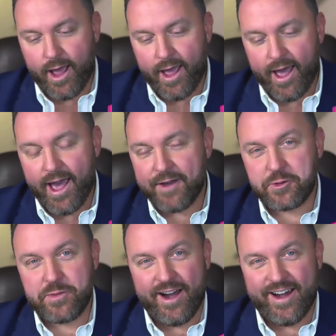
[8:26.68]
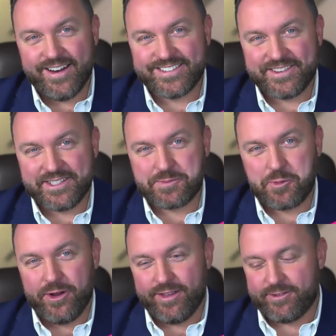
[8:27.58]
have to be honest at this
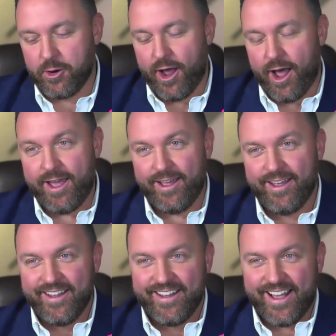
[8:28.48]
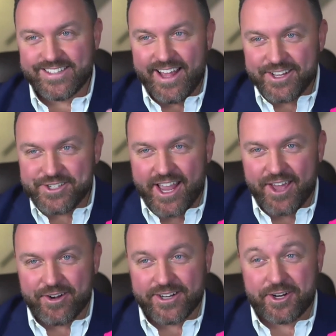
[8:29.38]
point. So as an educator, I
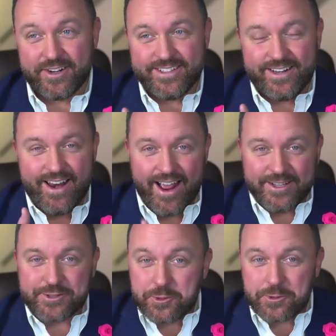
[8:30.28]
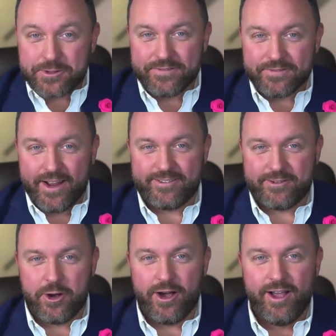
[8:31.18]
started in high school, right?
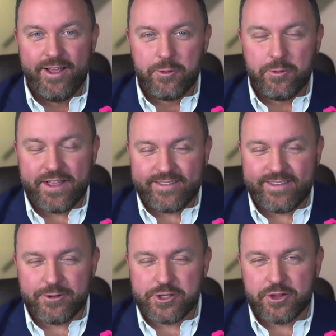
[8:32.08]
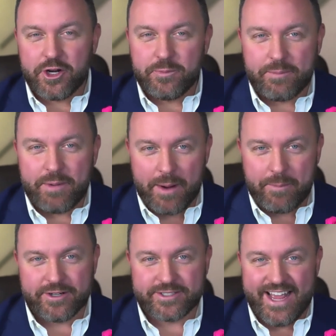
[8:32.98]
So what that tells you a little bit about my
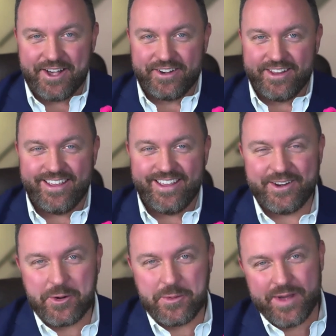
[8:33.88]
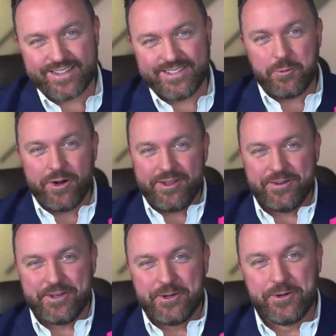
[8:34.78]
personality, again, going back to what
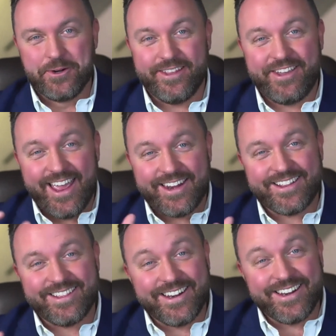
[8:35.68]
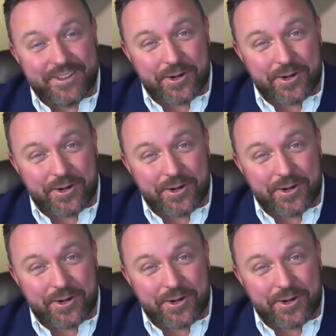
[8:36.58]
do, you can glean a little bit.